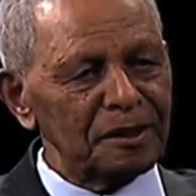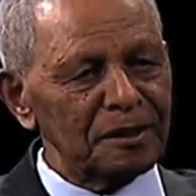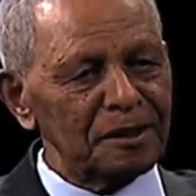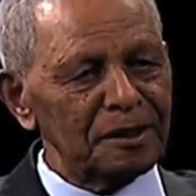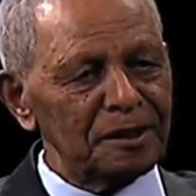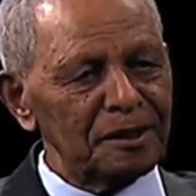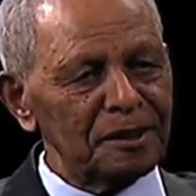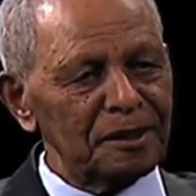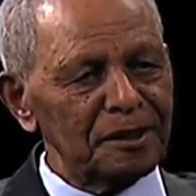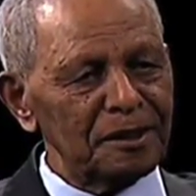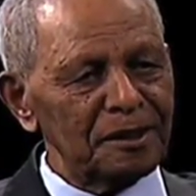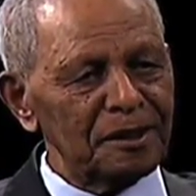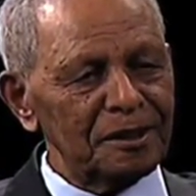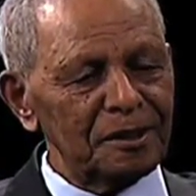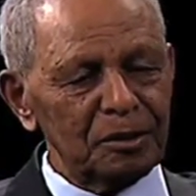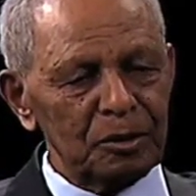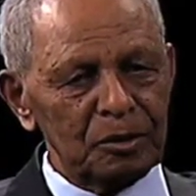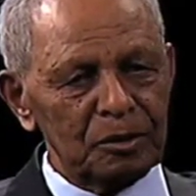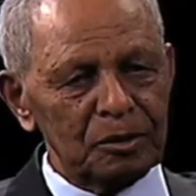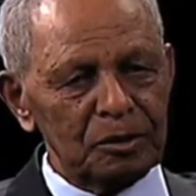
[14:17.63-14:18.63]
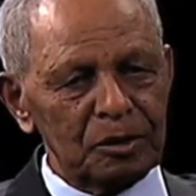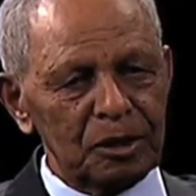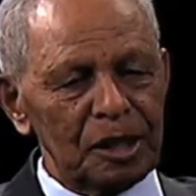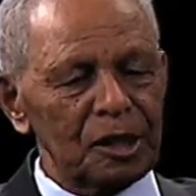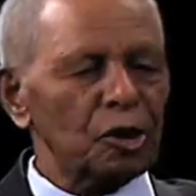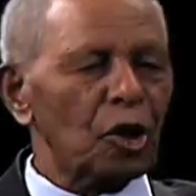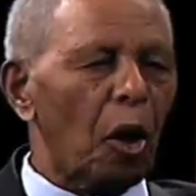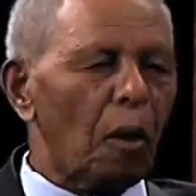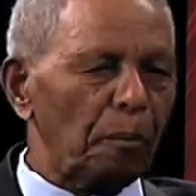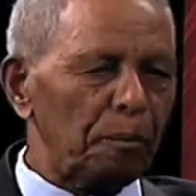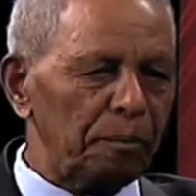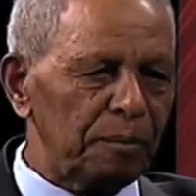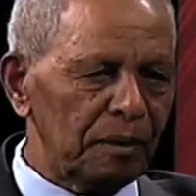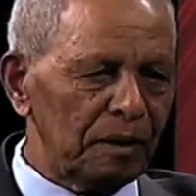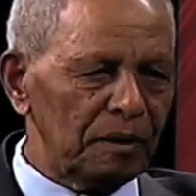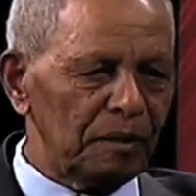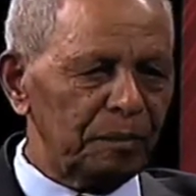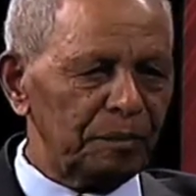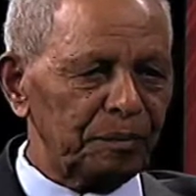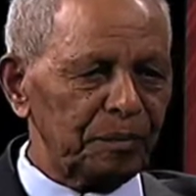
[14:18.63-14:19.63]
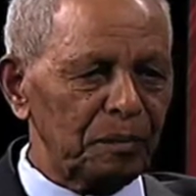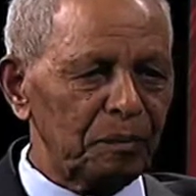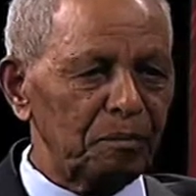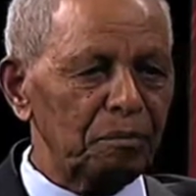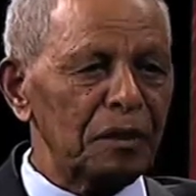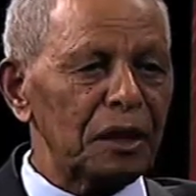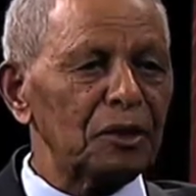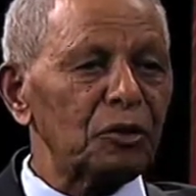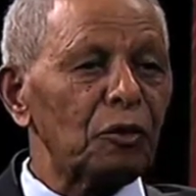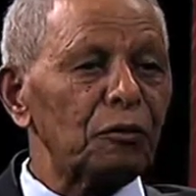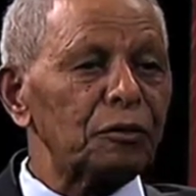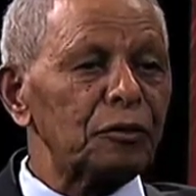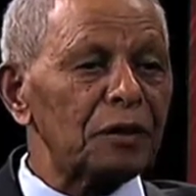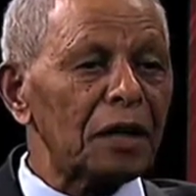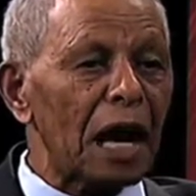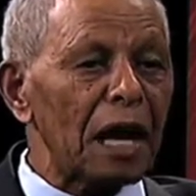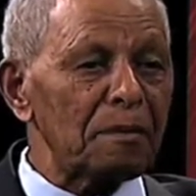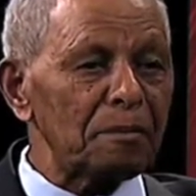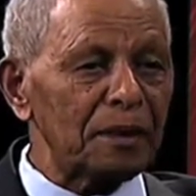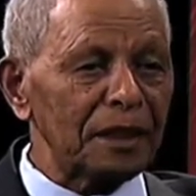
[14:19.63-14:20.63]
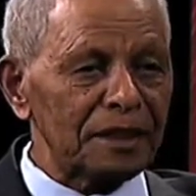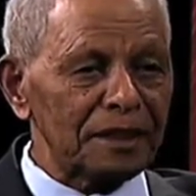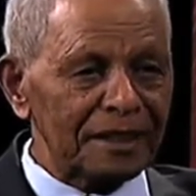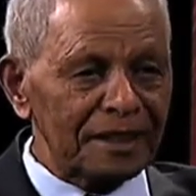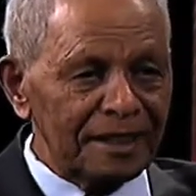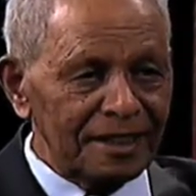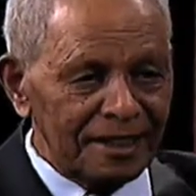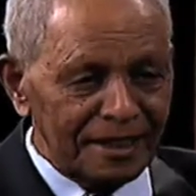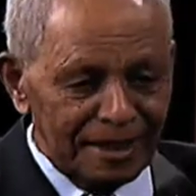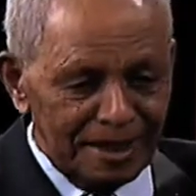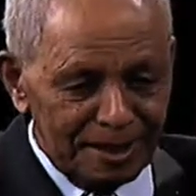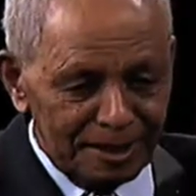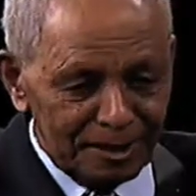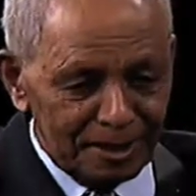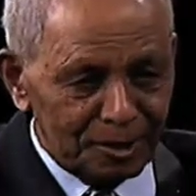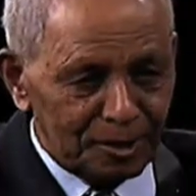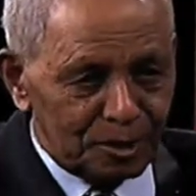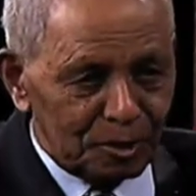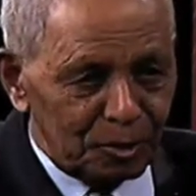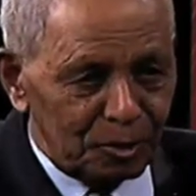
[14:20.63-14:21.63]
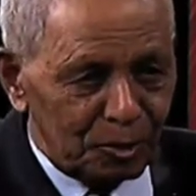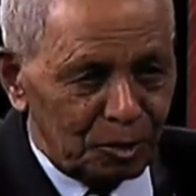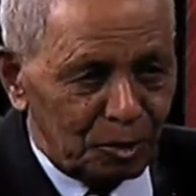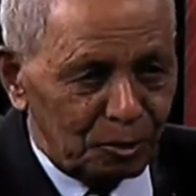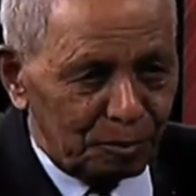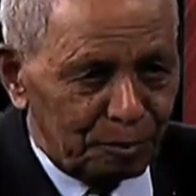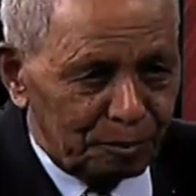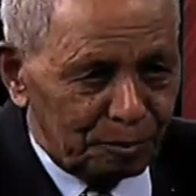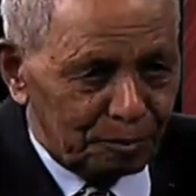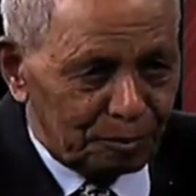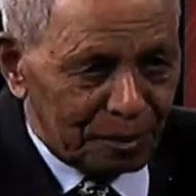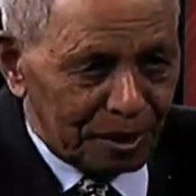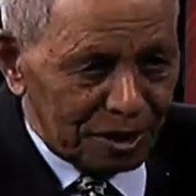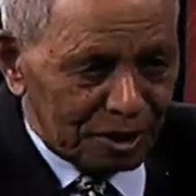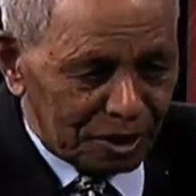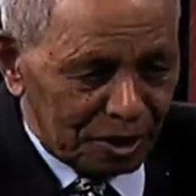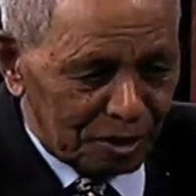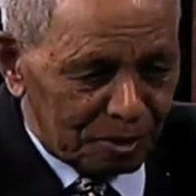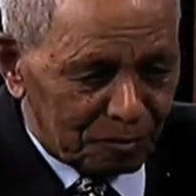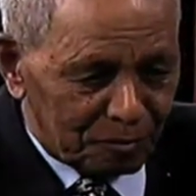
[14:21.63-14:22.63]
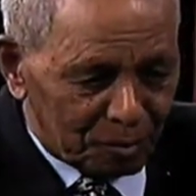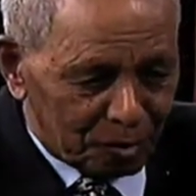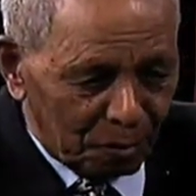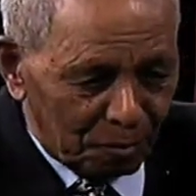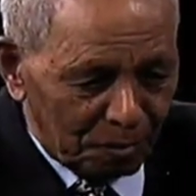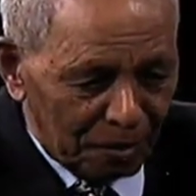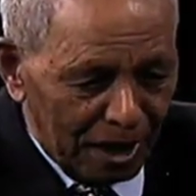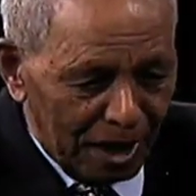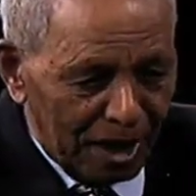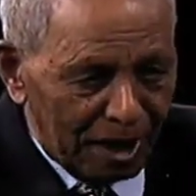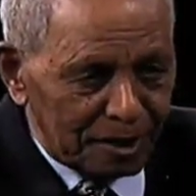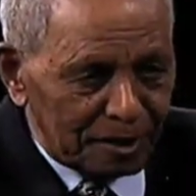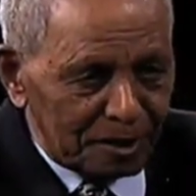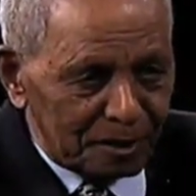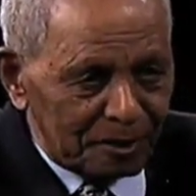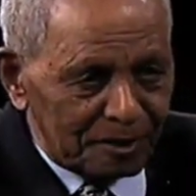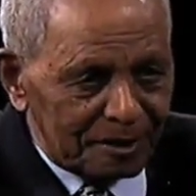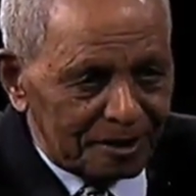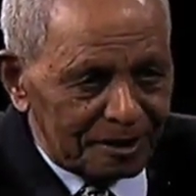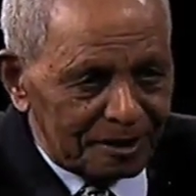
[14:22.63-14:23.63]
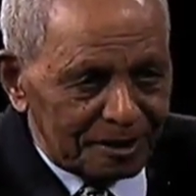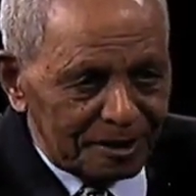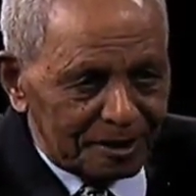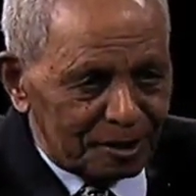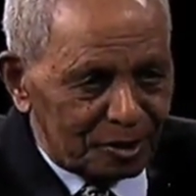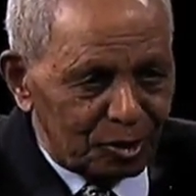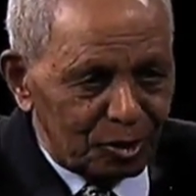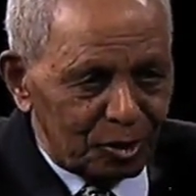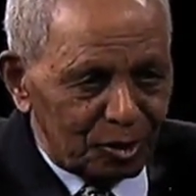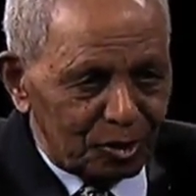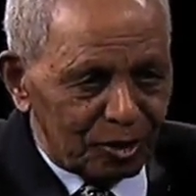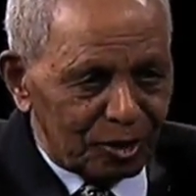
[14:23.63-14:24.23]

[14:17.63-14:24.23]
a rope made of diamond, and you press it from behind, and you